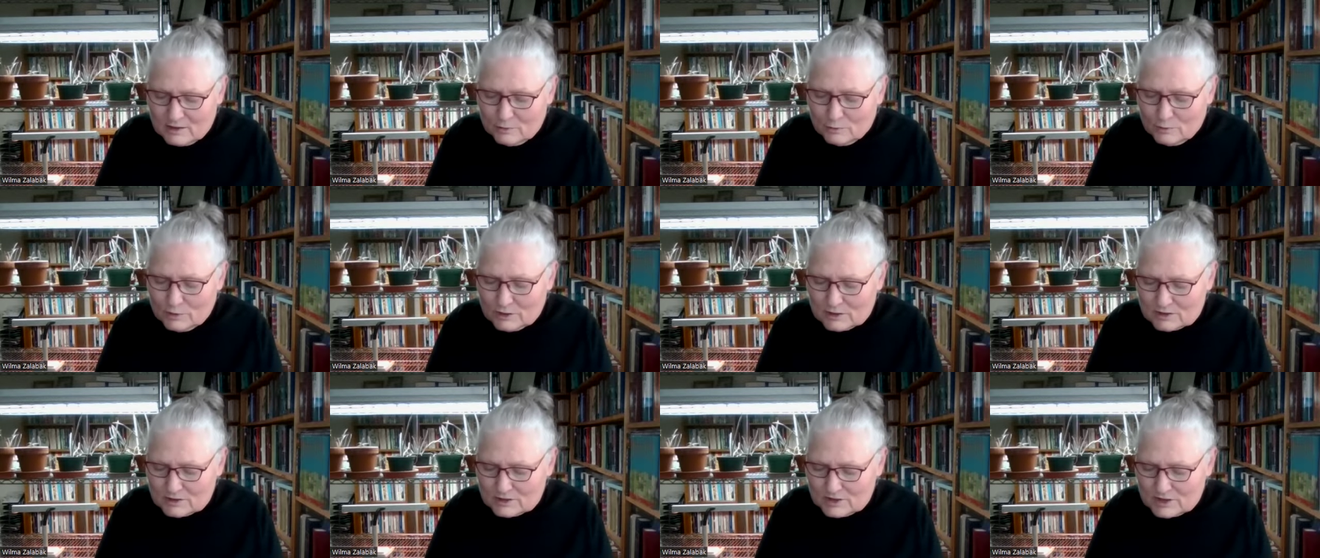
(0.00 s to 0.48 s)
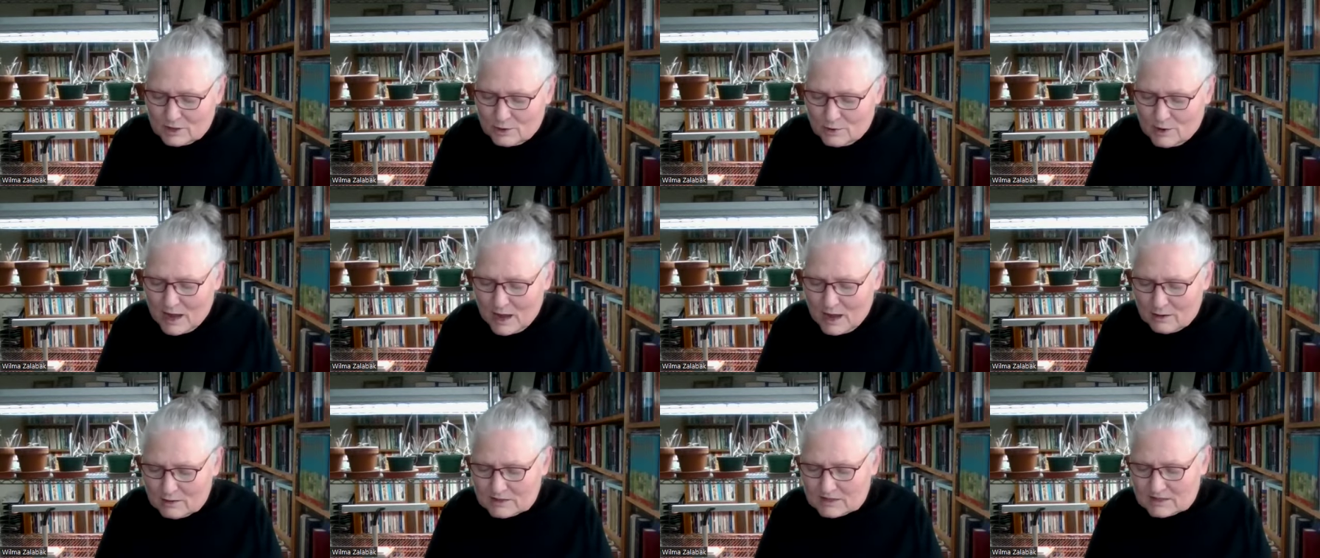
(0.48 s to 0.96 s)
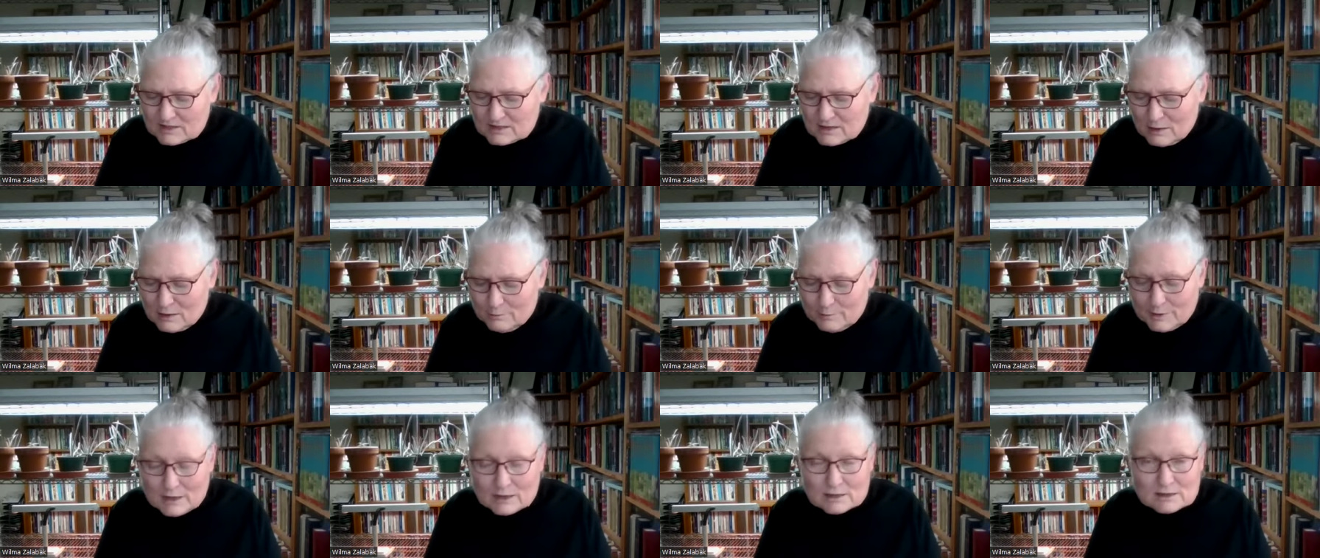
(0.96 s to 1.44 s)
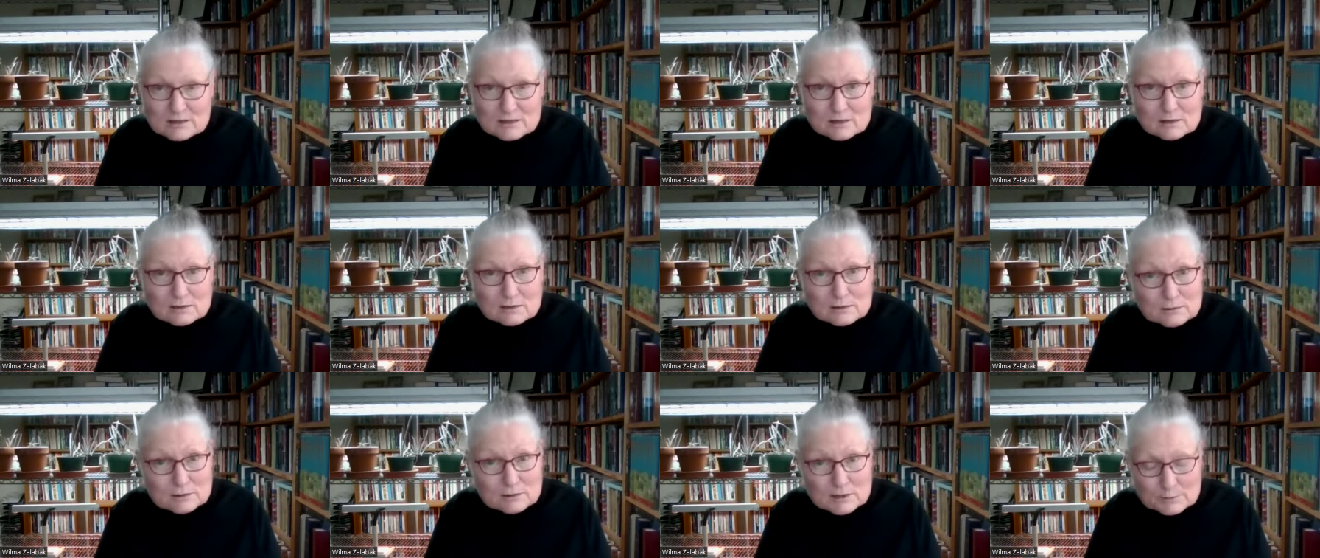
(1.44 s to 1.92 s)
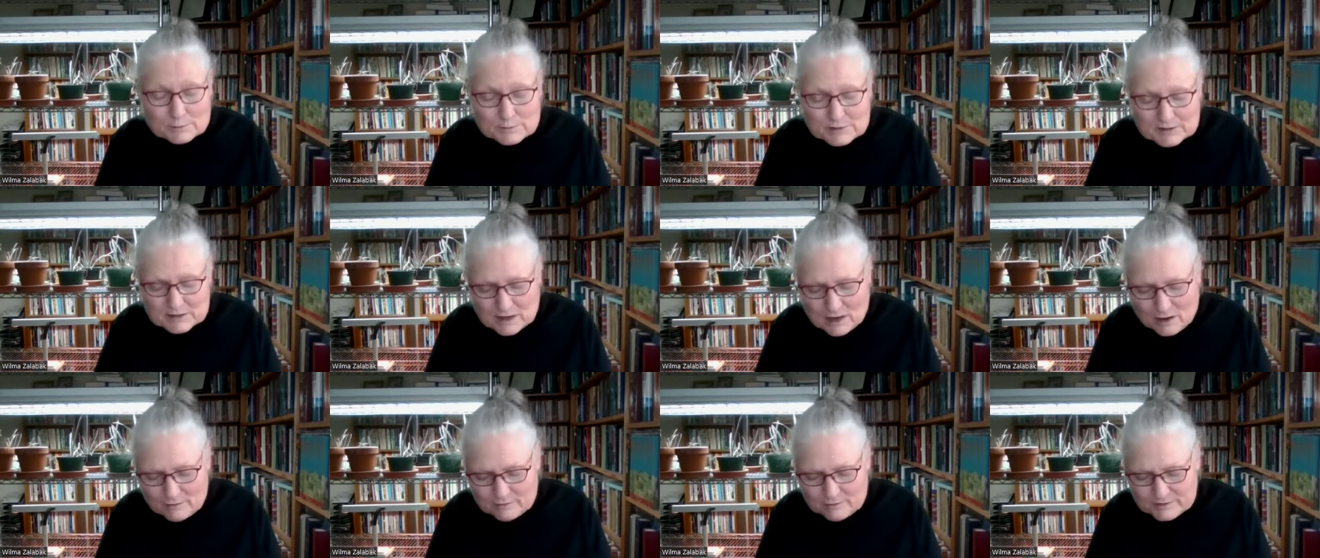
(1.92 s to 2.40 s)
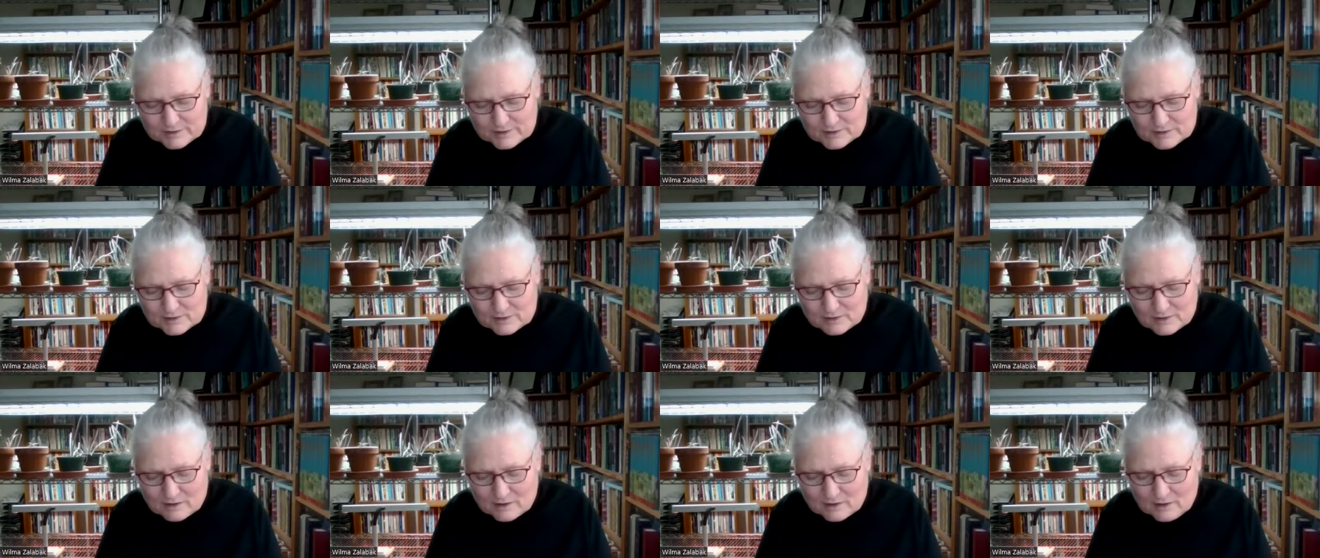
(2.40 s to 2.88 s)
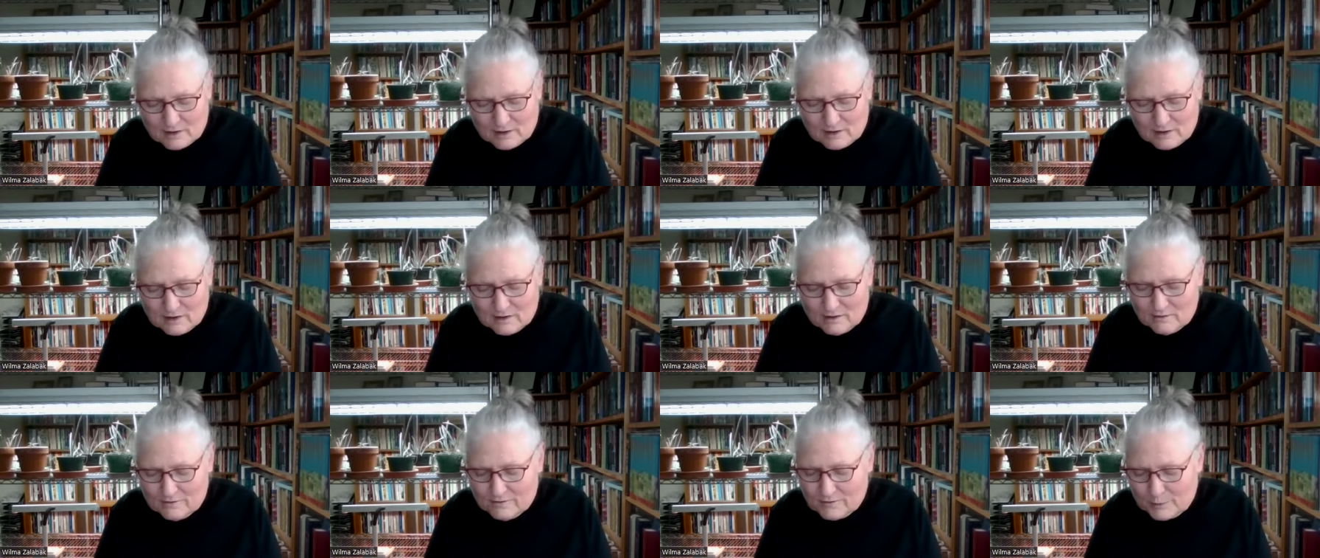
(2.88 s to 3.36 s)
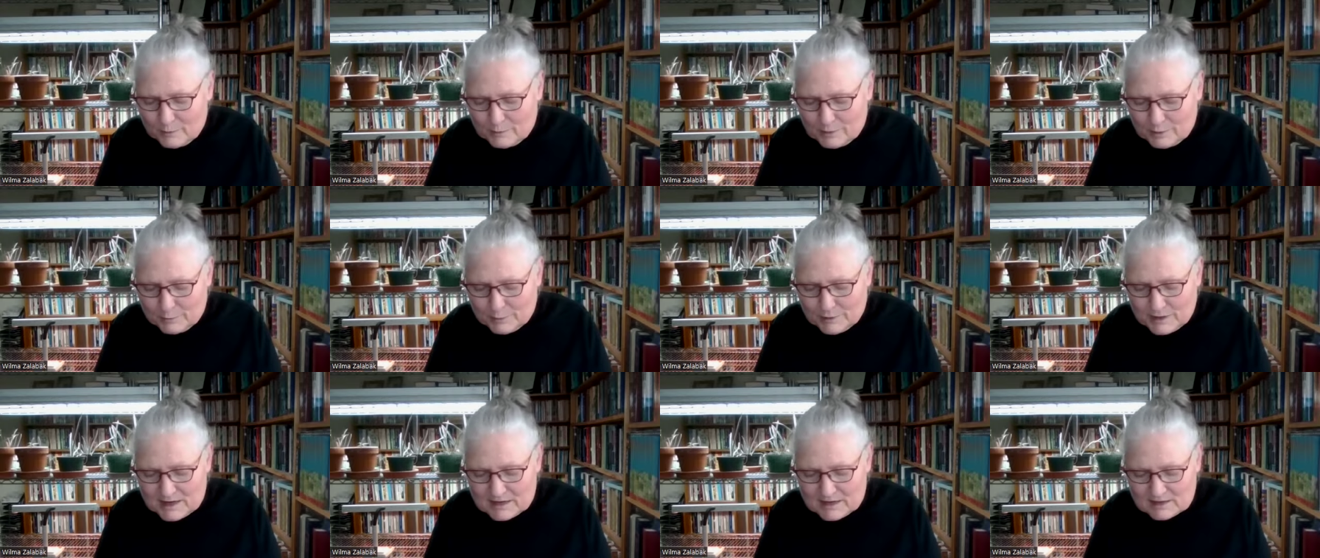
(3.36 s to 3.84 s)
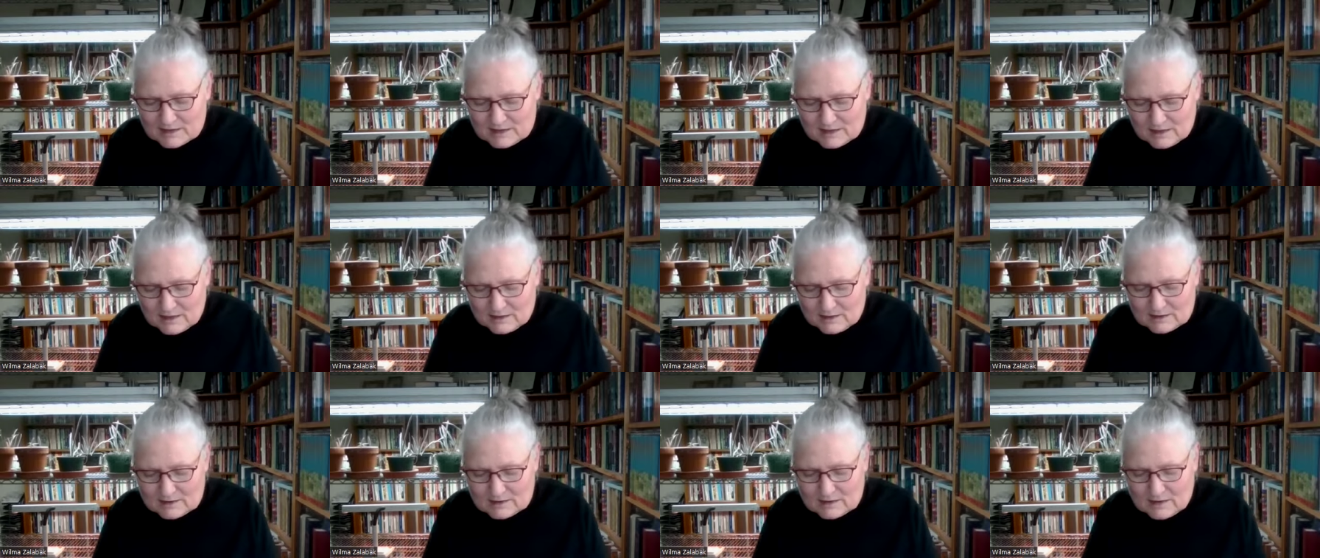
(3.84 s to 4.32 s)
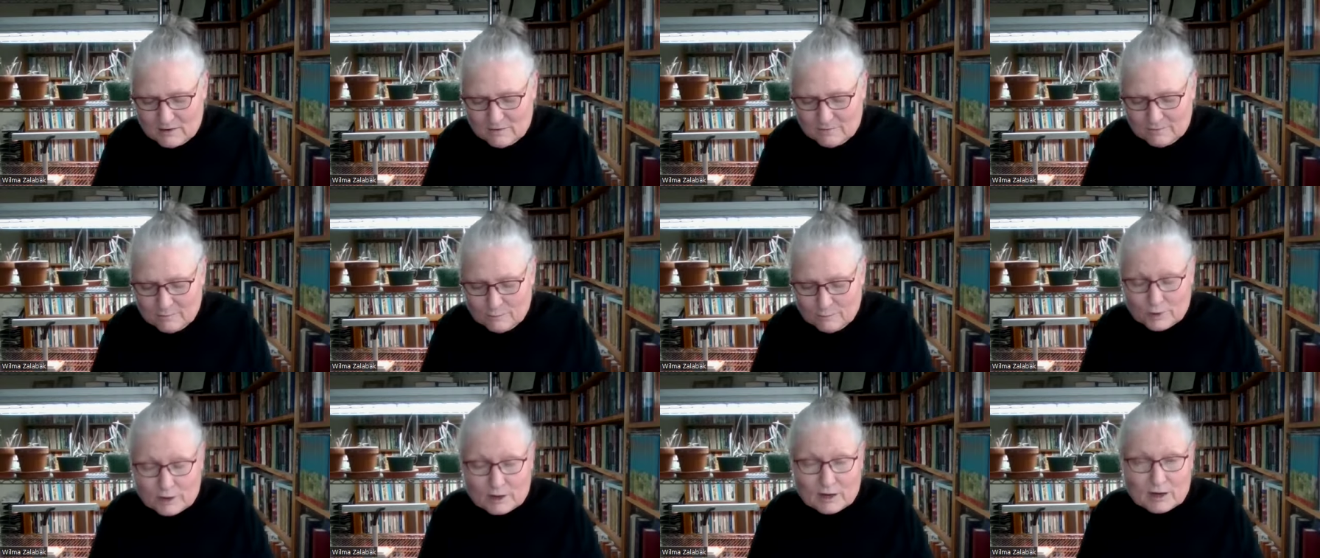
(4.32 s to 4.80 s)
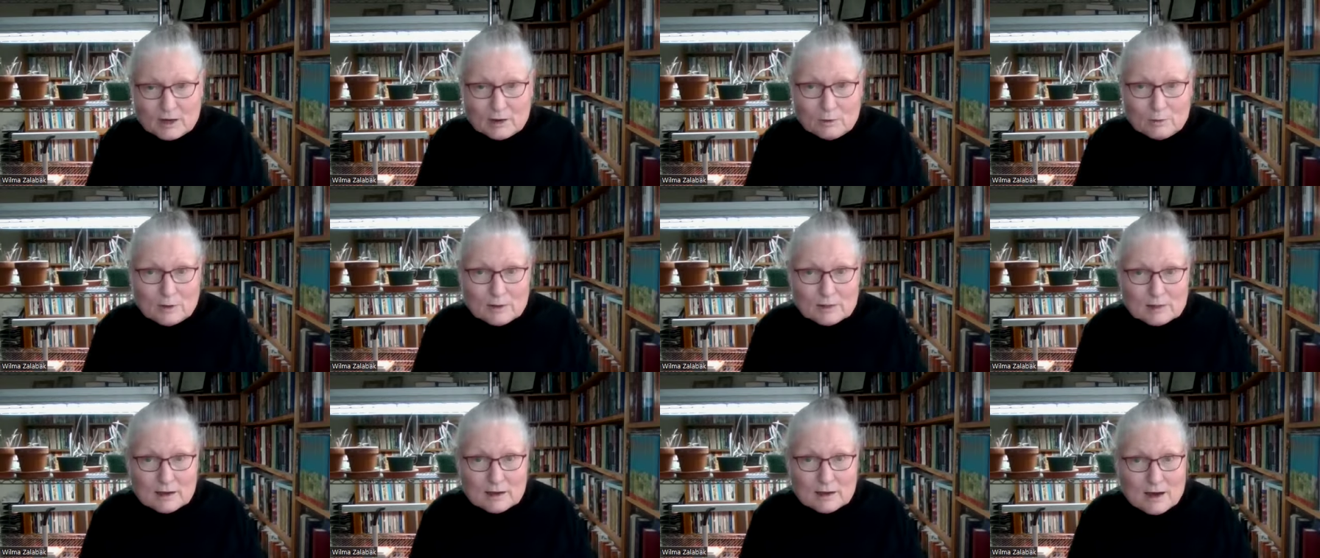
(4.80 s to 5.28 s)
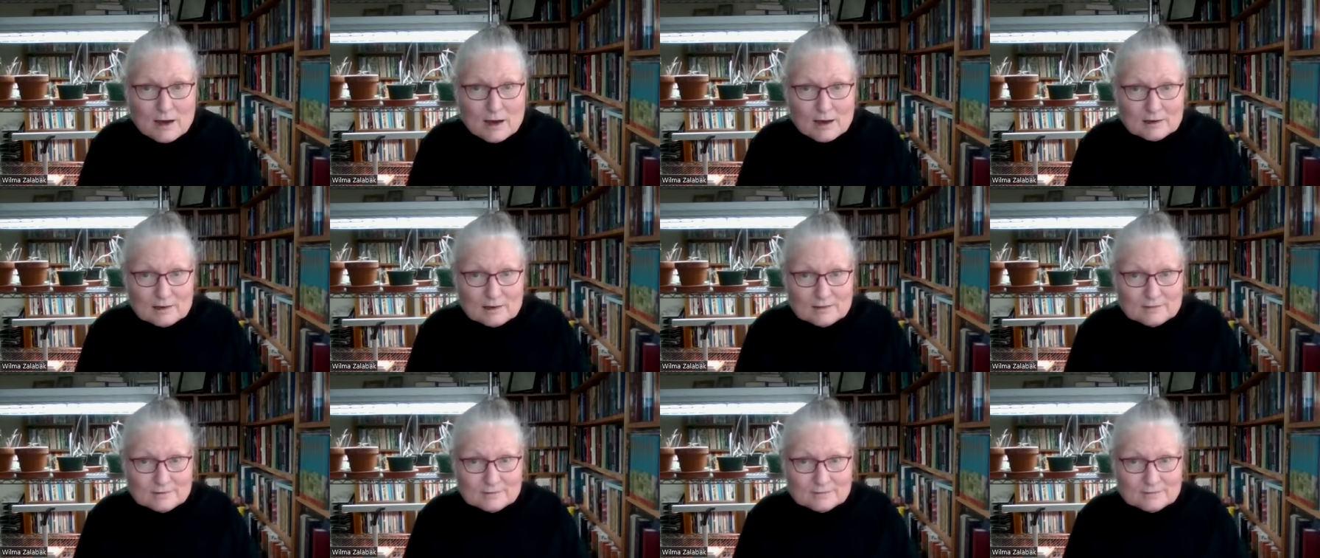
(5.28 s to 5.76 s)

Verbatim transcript: will show how some exclude themselves from the blessings of working with God.